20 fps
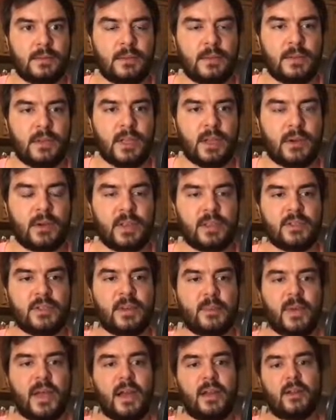Yeah, okay, so the
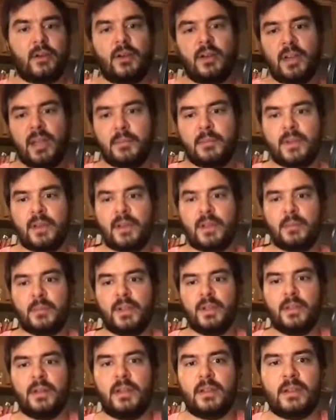biarticle, let me, let
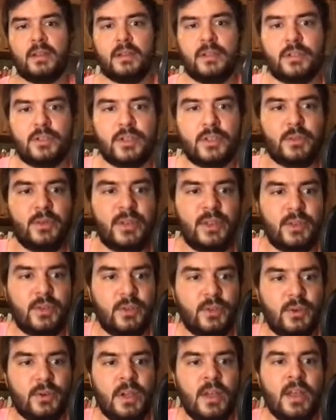me like just read it to
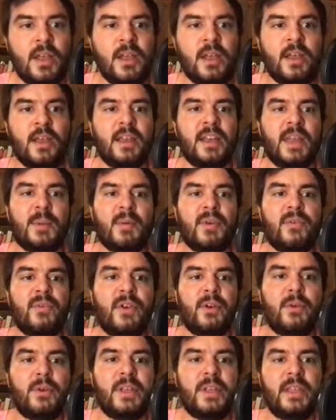you. In number
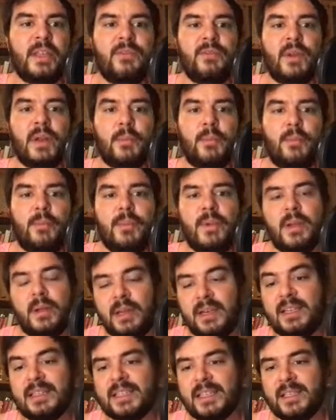theory, given a, uh, in
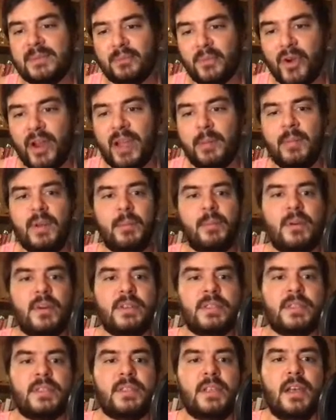this case prime
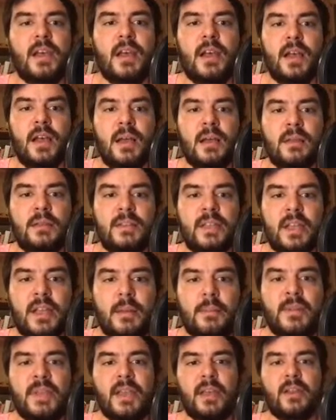numbers, uh, the
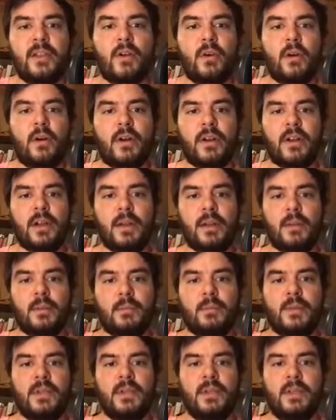p-adic order
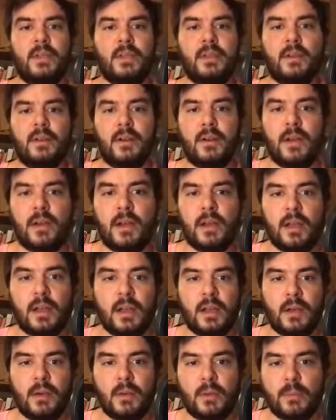P
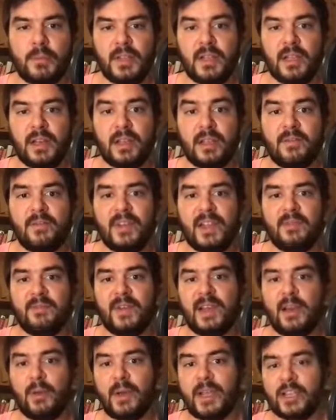uh, or p-adic
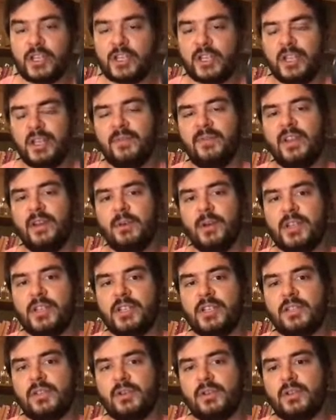valuation, and valuation
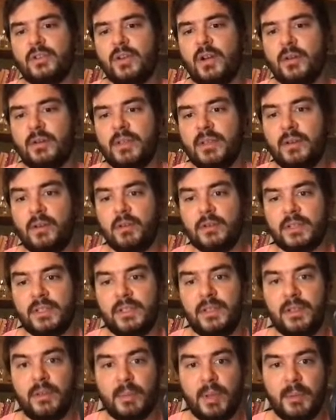is also how he calls it
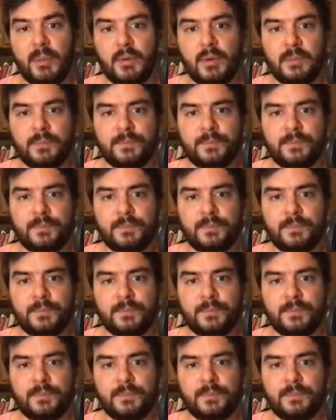in the paper,